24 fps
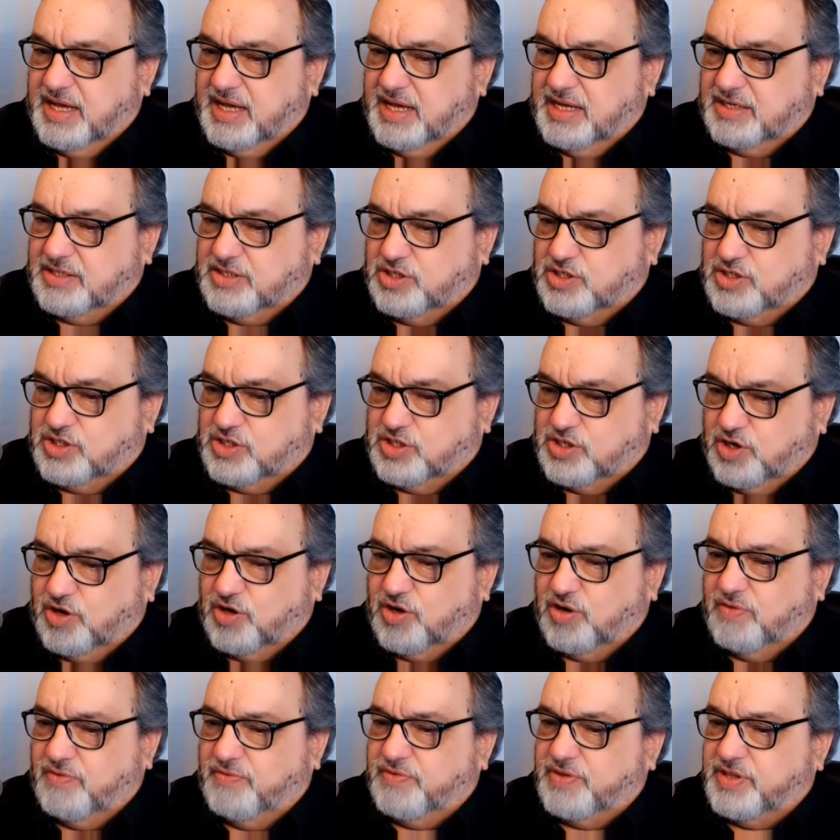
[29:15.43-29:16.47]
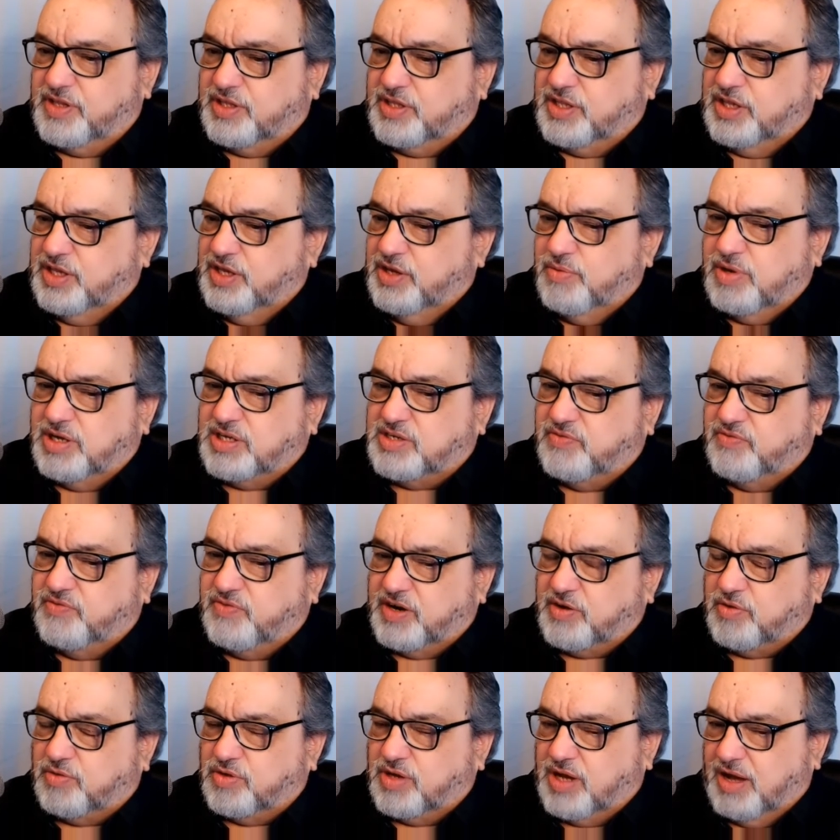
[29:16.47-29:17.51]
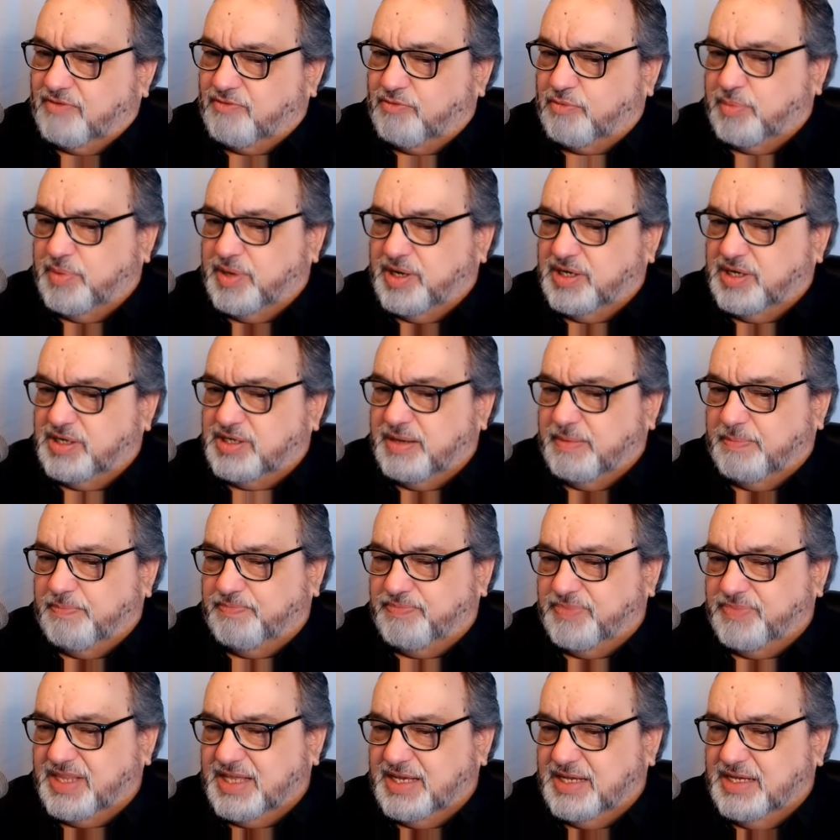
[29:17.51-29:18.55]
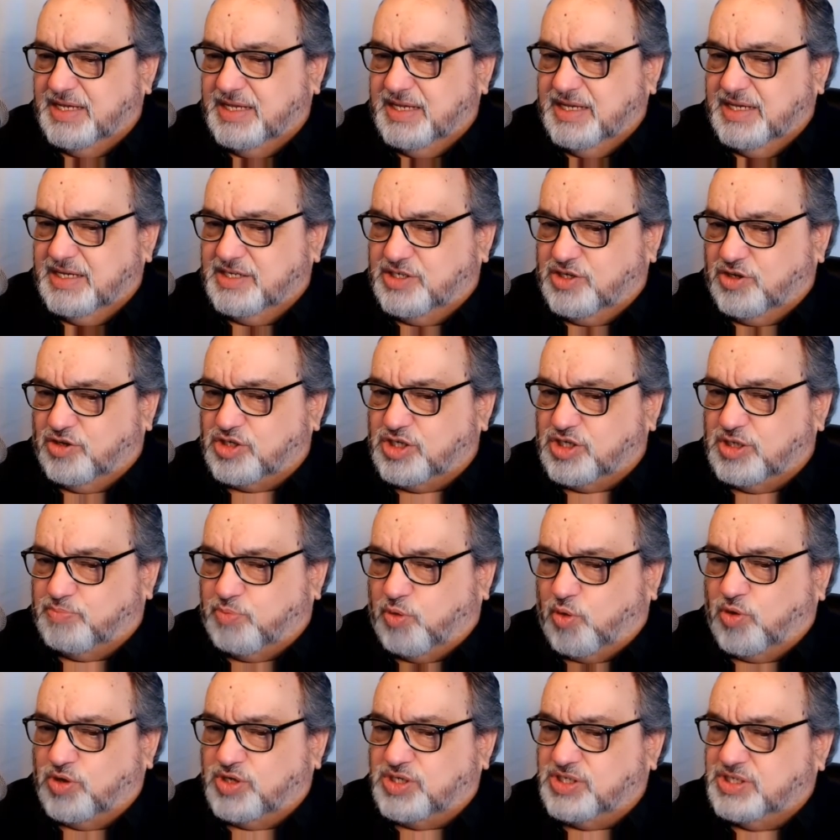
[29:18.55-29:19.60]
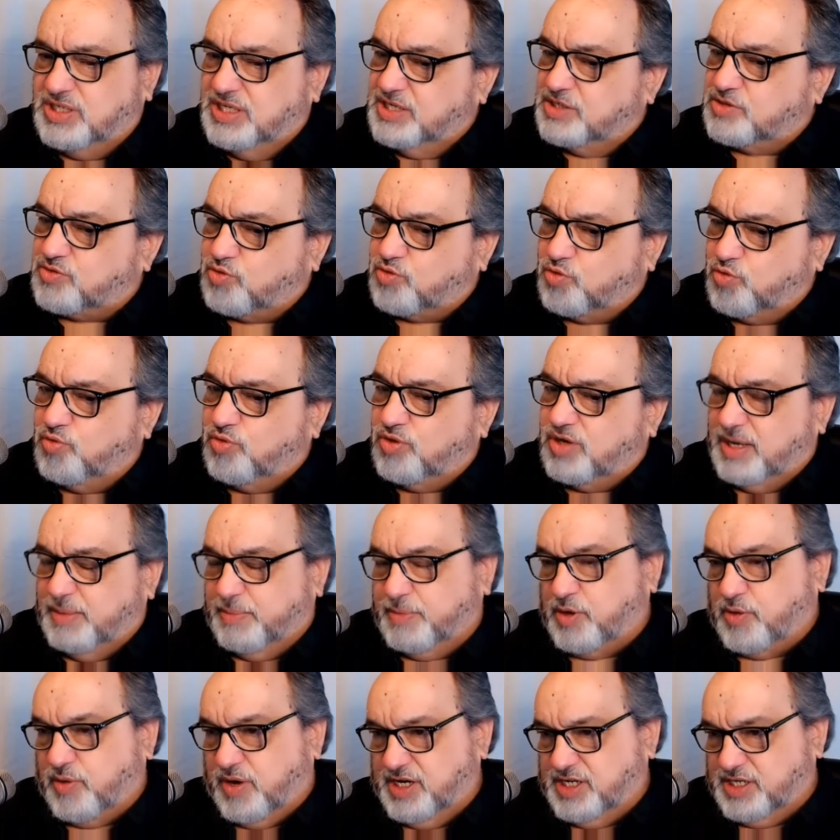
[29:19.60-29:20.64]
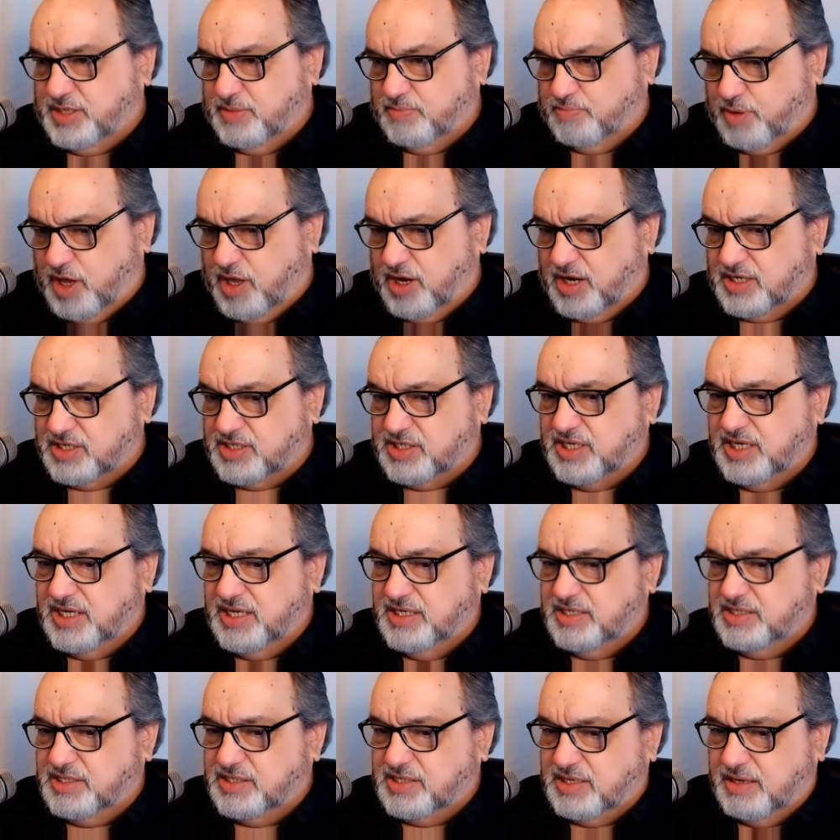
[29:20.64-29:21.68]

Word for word: to serve the U.S. federal government still supports these cruel immigration policies,